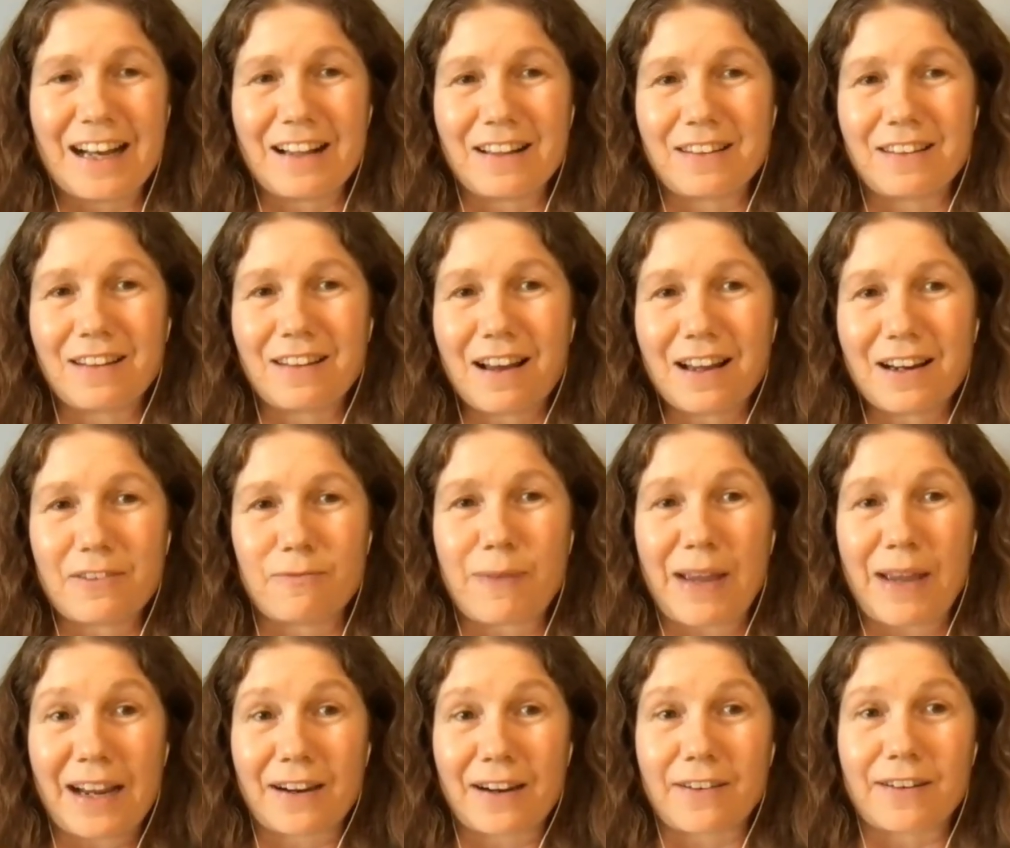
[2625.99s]
A lot of
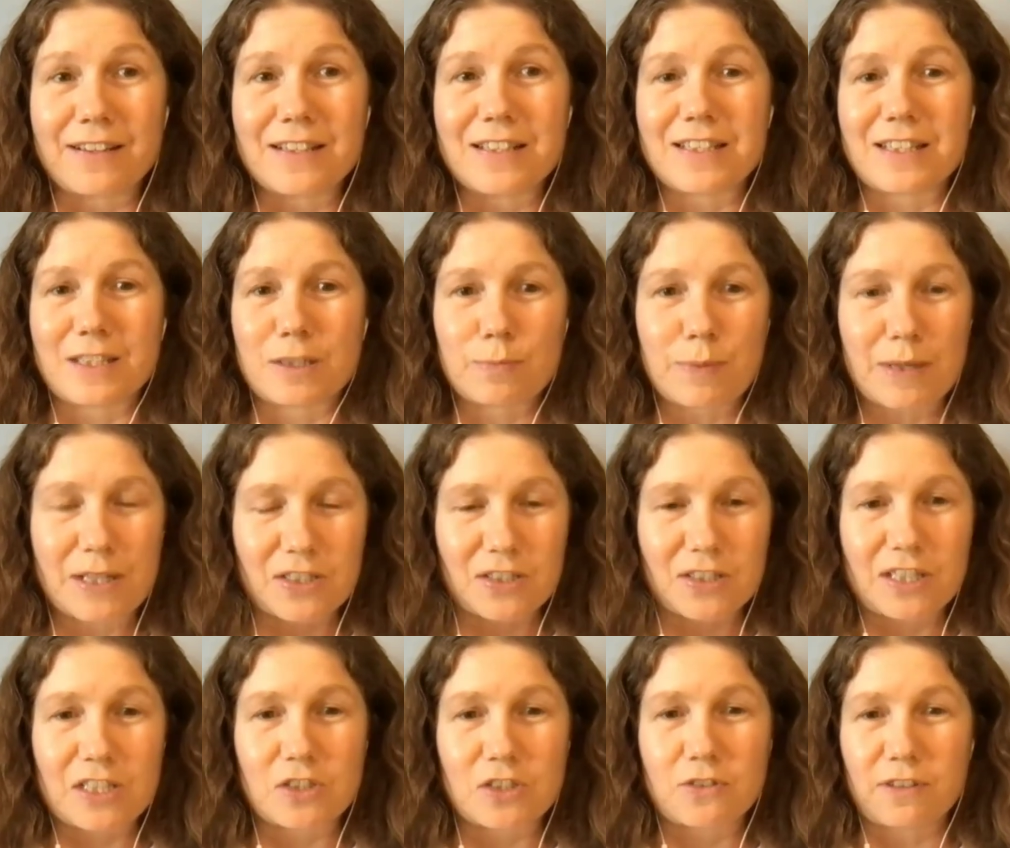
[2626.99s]
parents
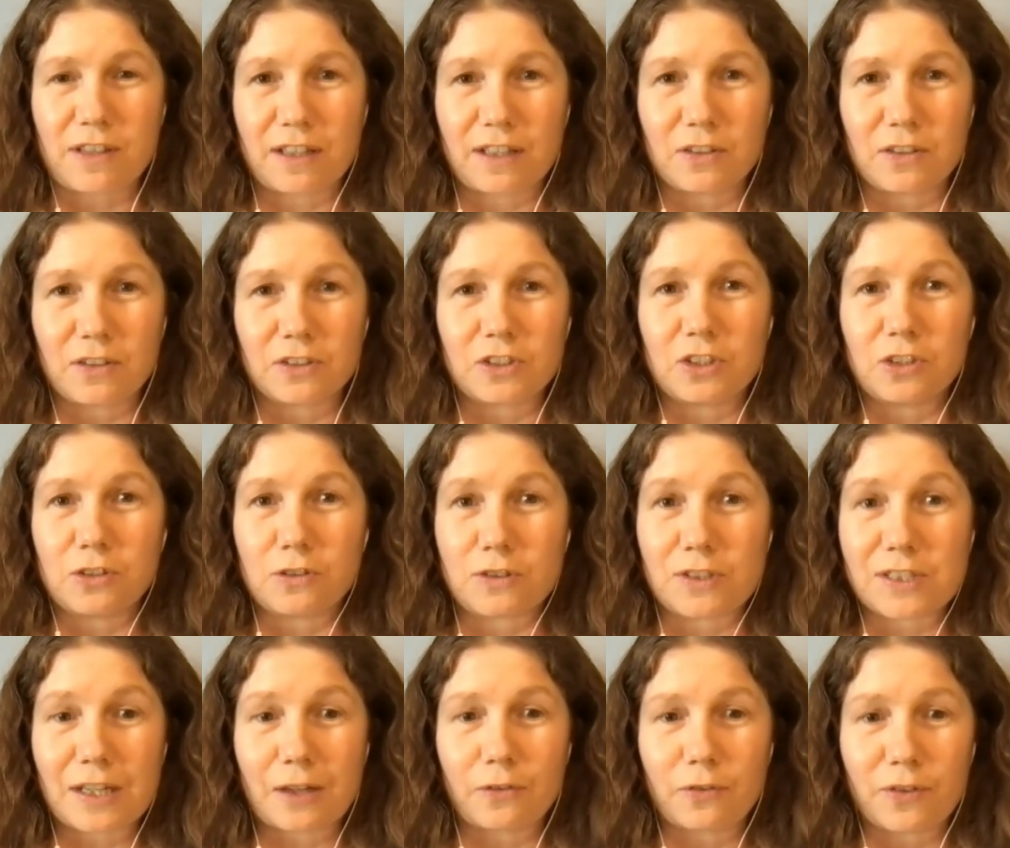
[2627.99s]
especially struggle to do
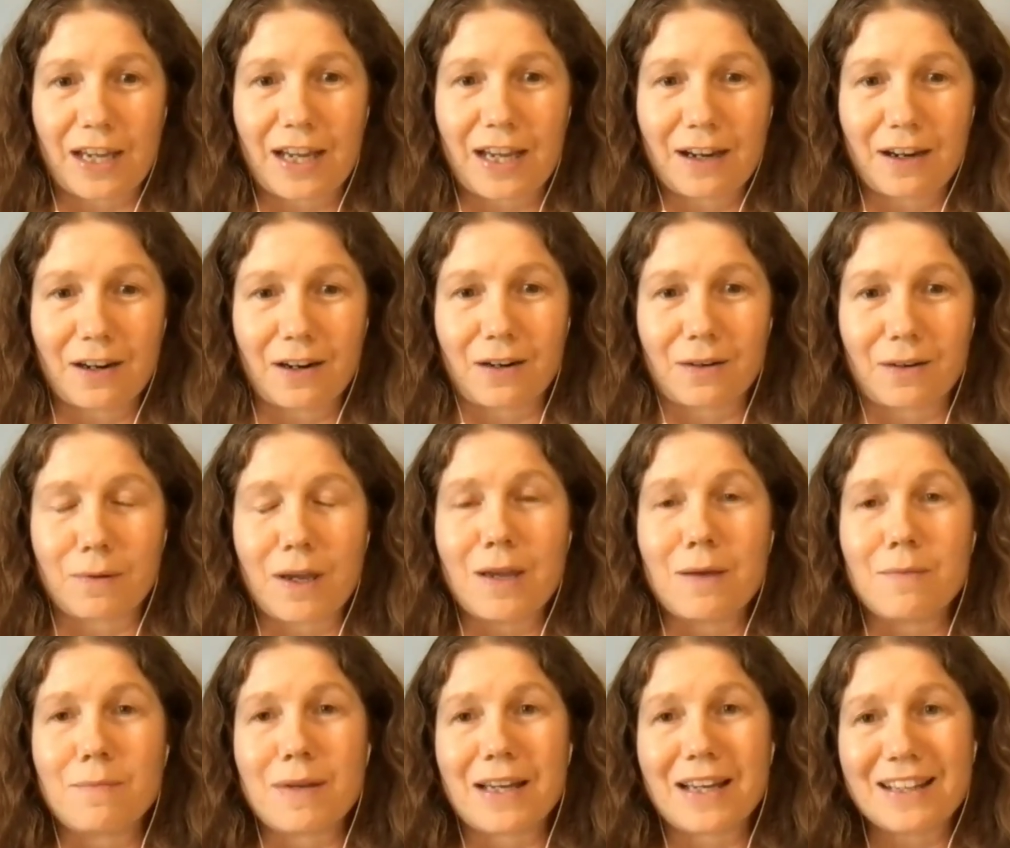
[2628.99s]
self-care
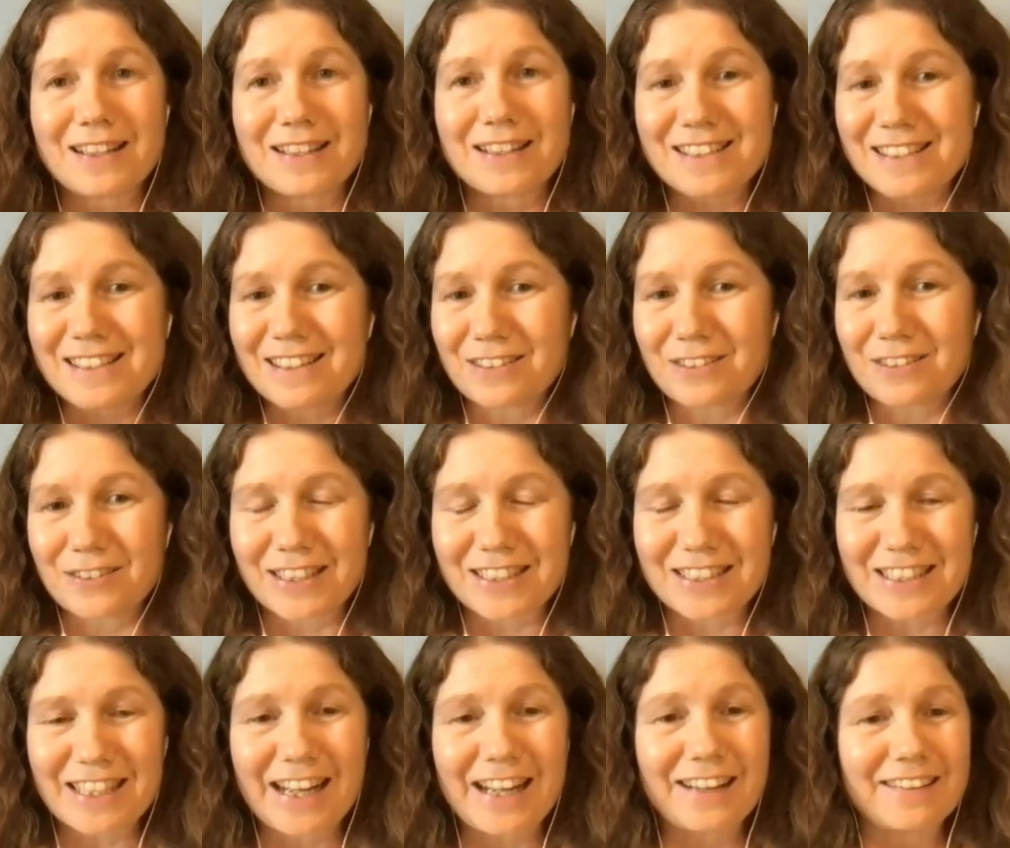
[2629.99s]
because they're
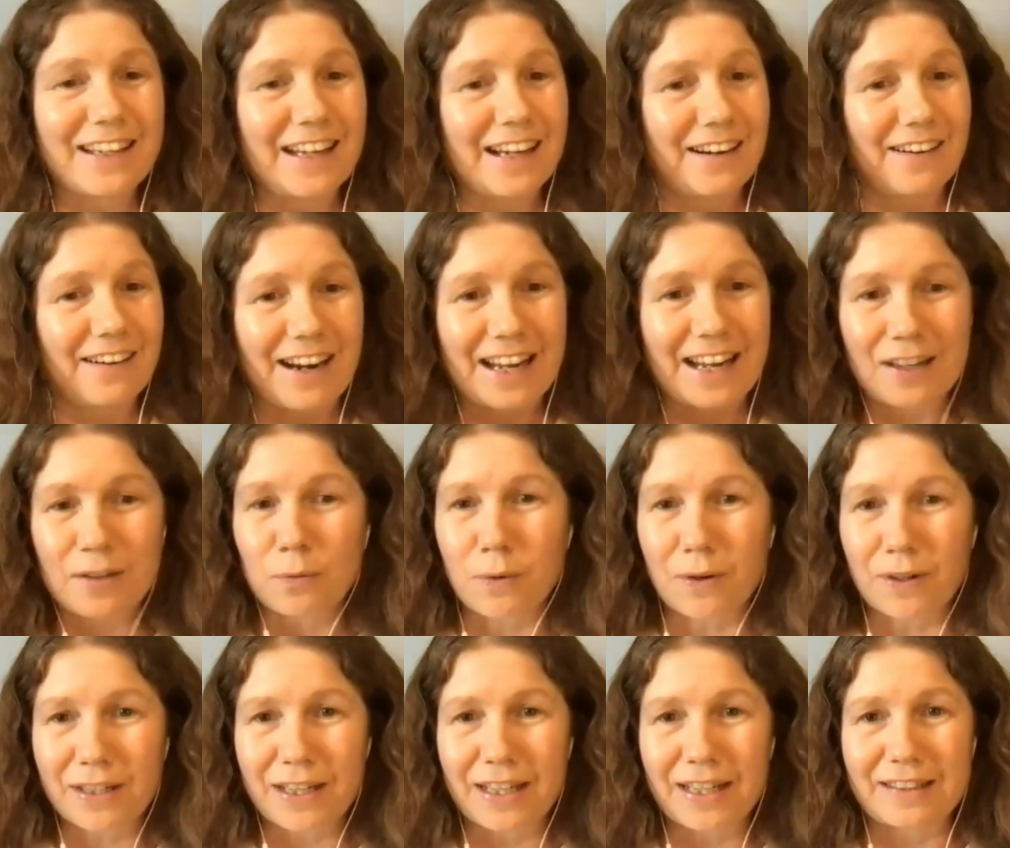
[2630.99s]
doing childcare and
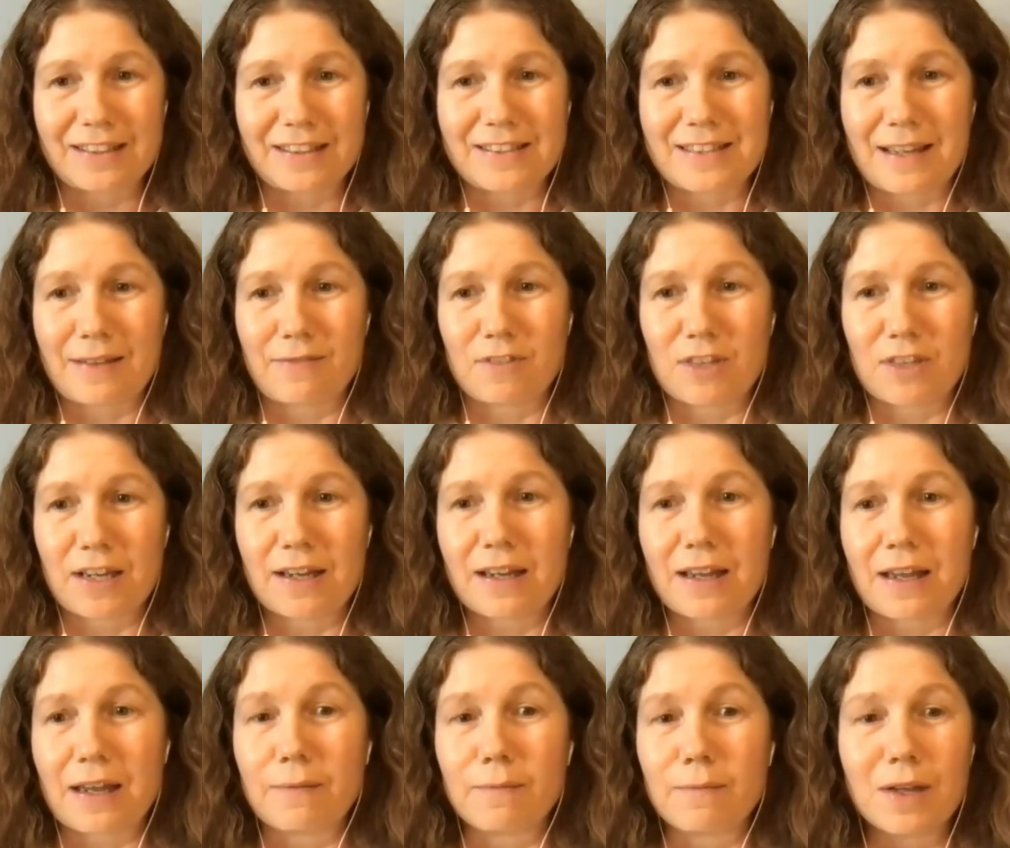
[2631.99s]
working at the same
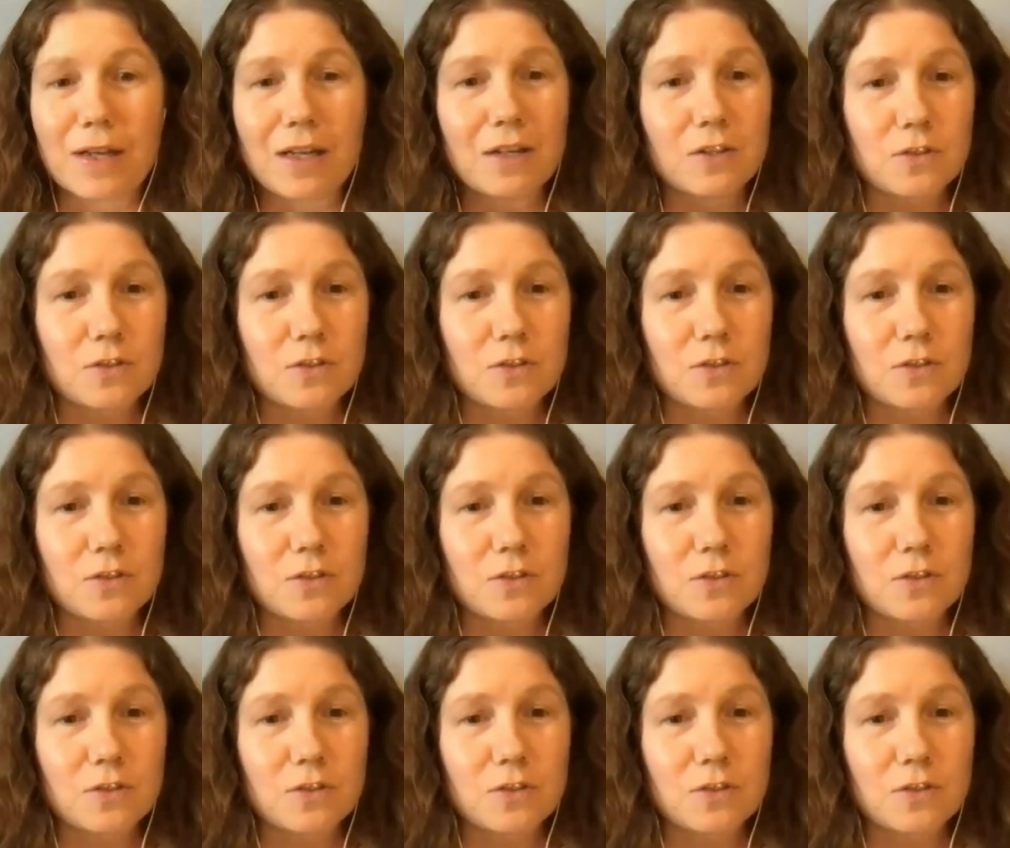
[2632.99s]
time.